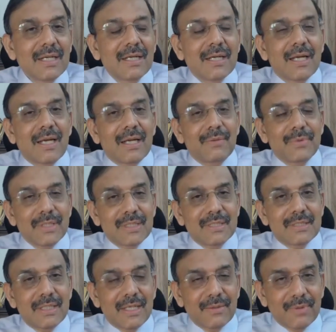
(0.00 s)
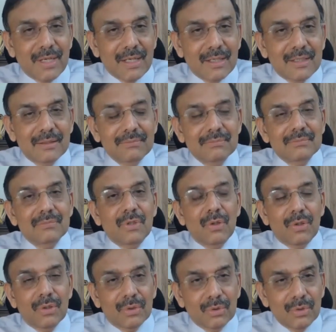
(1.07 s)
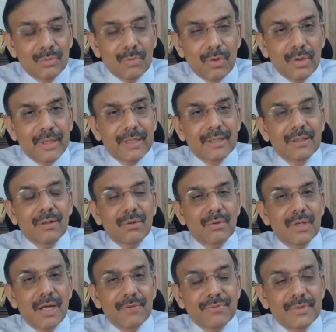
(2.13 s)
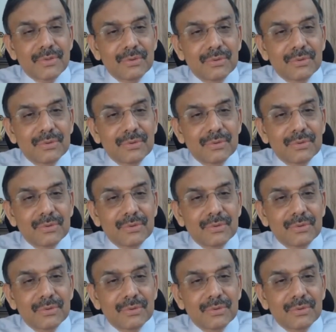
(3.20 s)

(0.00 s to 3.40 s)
with say vanakkam or good morning or good afternoon